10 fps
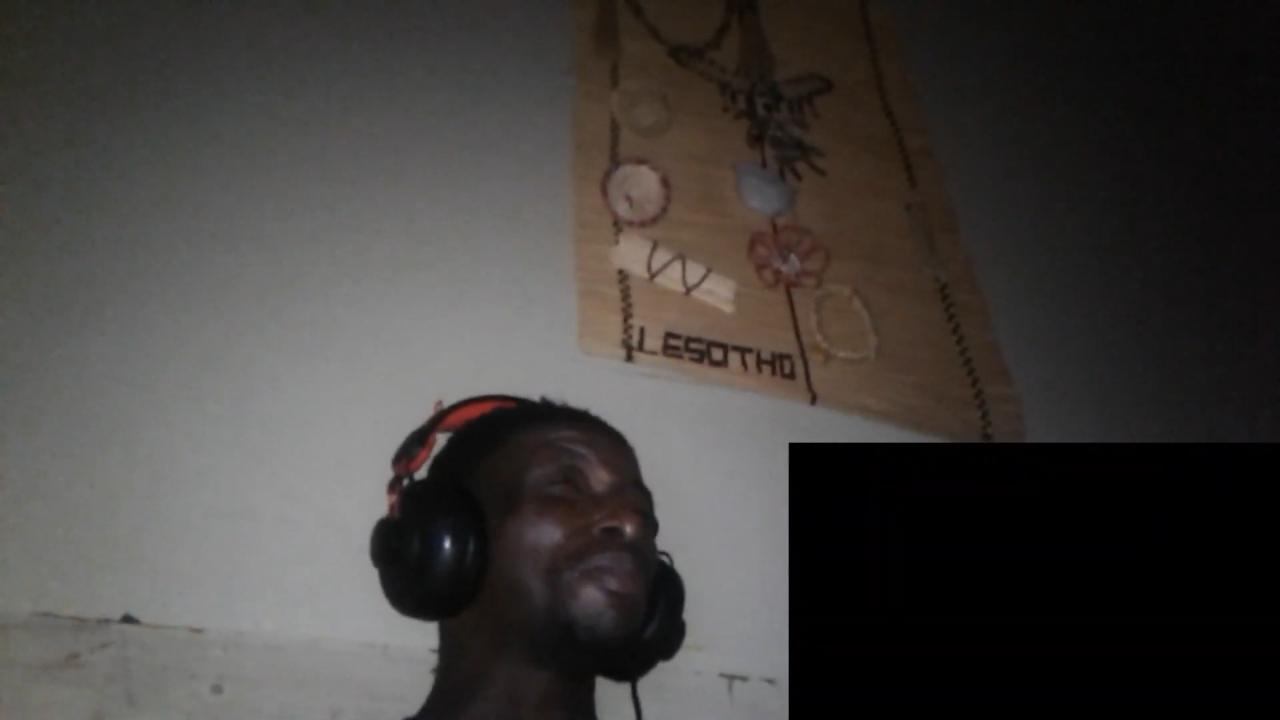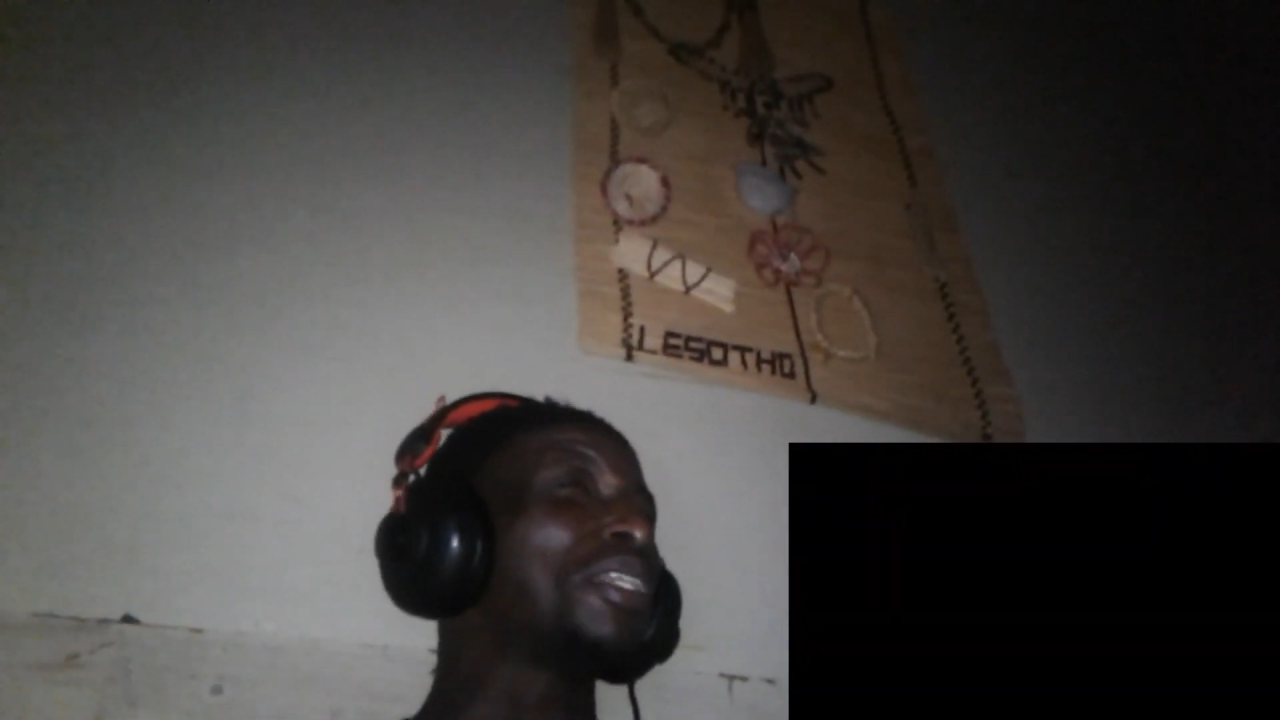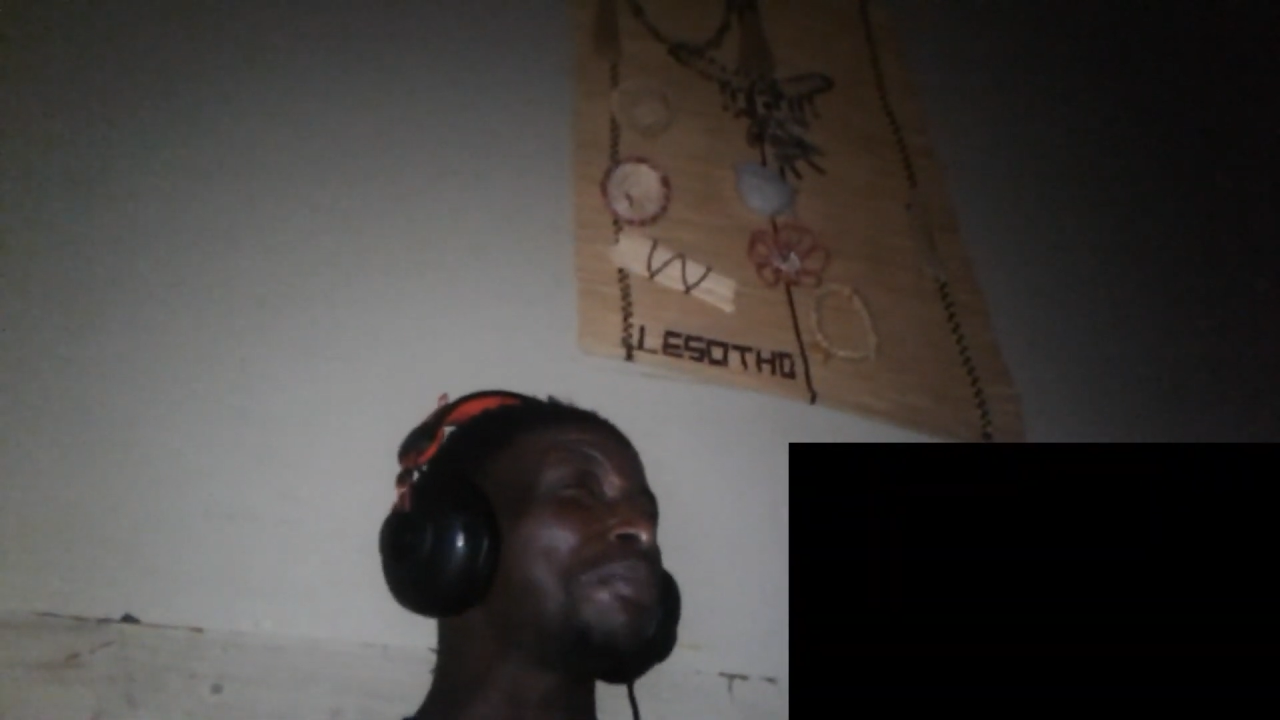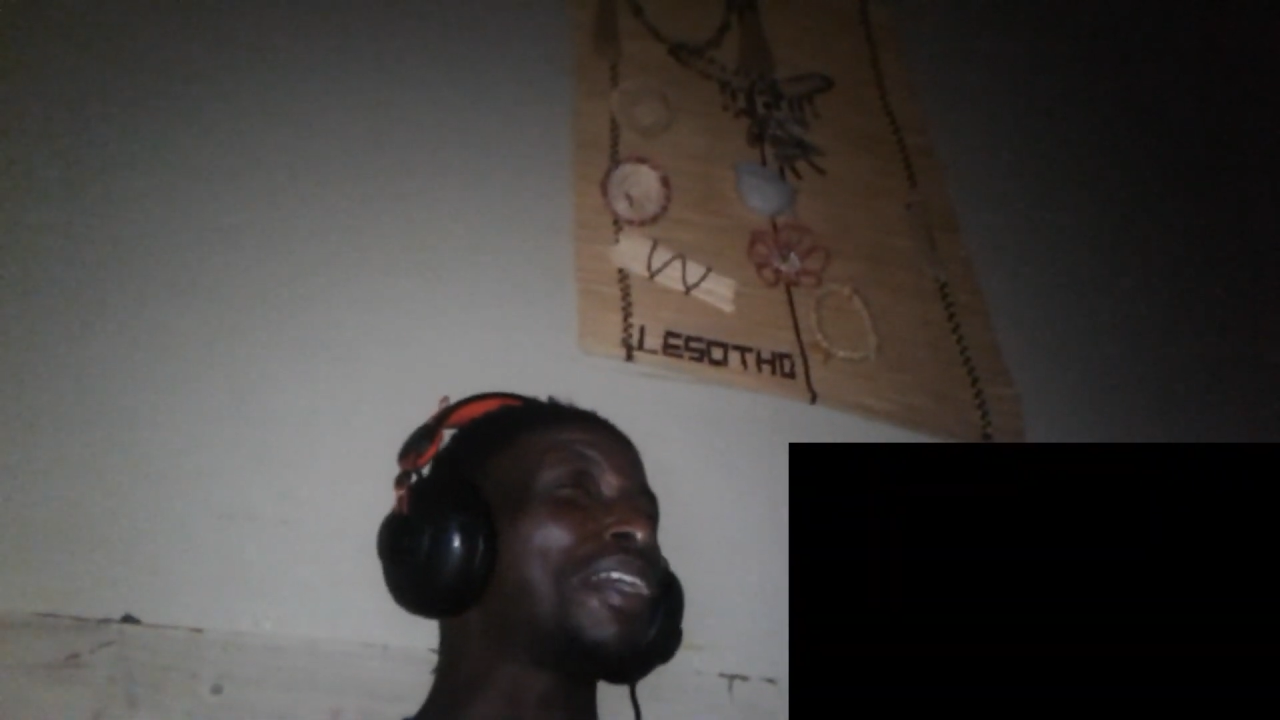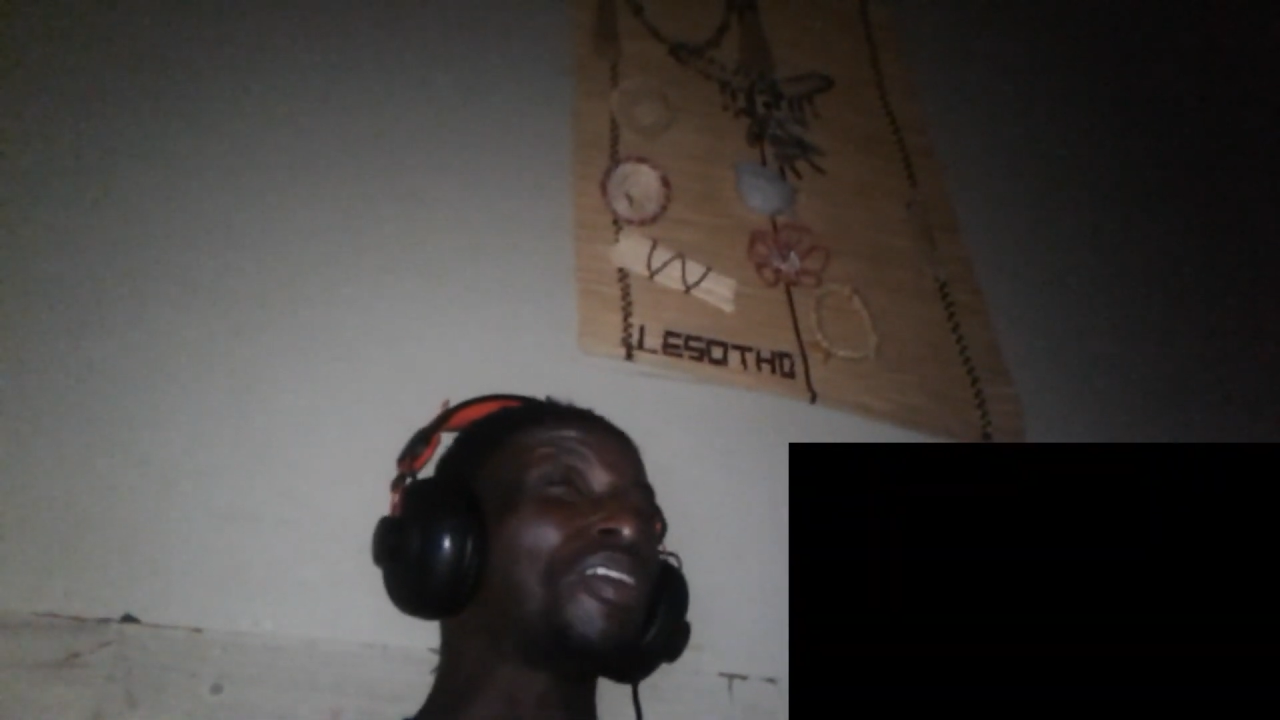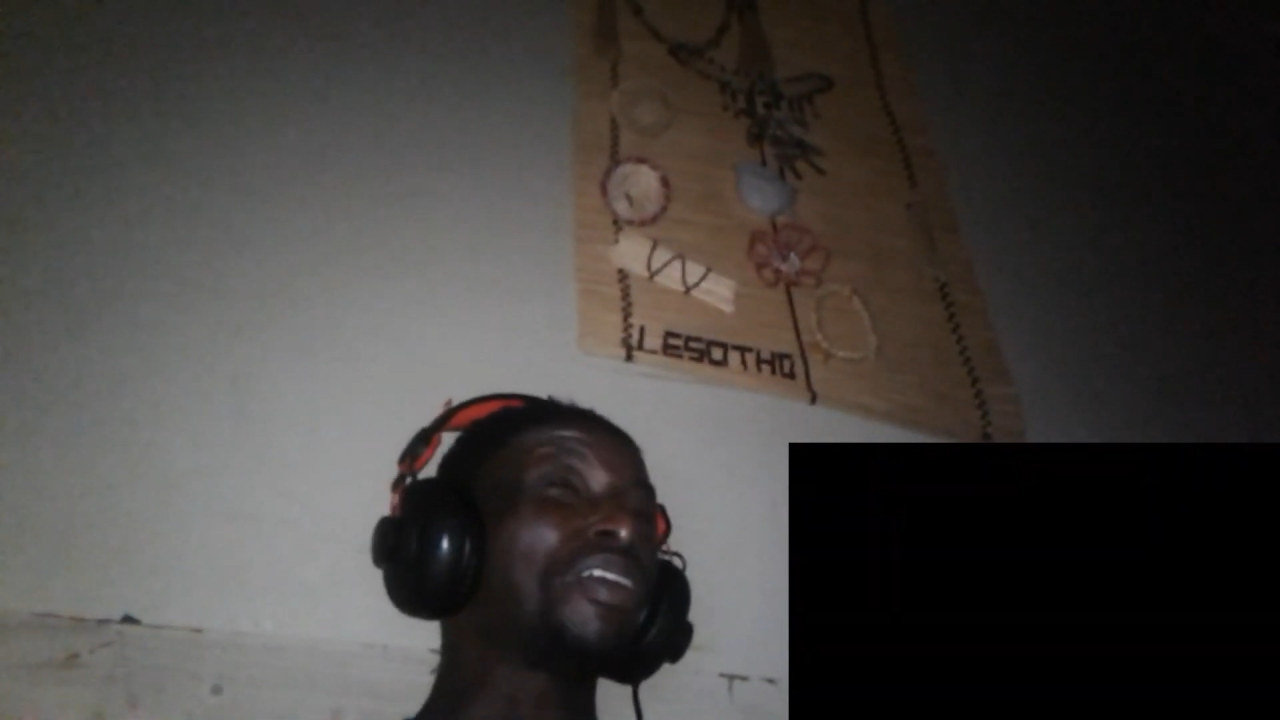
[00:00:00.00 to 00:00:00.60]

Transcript: came a little bit